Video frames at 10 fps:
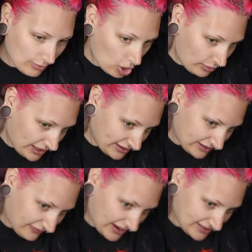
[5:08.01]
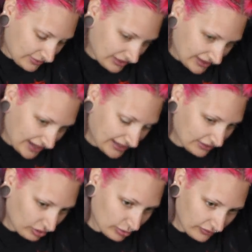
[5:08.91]
I'm hoping to find something that
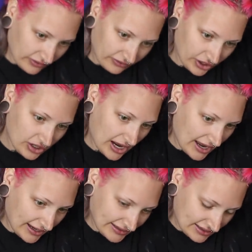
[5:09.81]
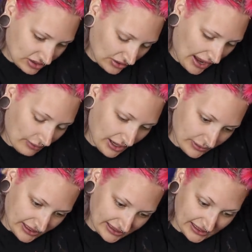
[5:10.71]
can remove it for you guys so that way
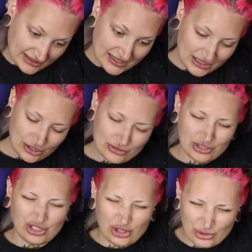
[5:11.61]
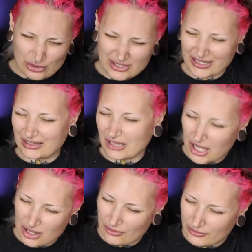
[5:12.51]
we can continue to use and
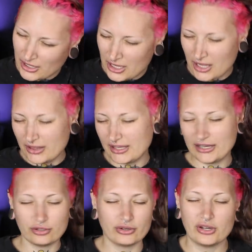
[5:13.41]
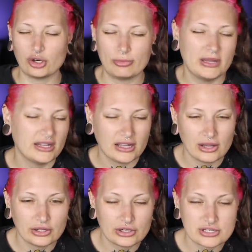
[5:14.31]
love the Iroiro pink
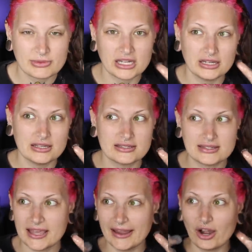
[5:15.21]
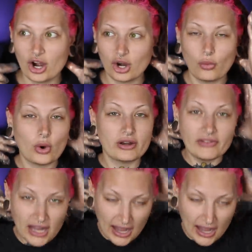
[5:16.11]
colors because they are one of a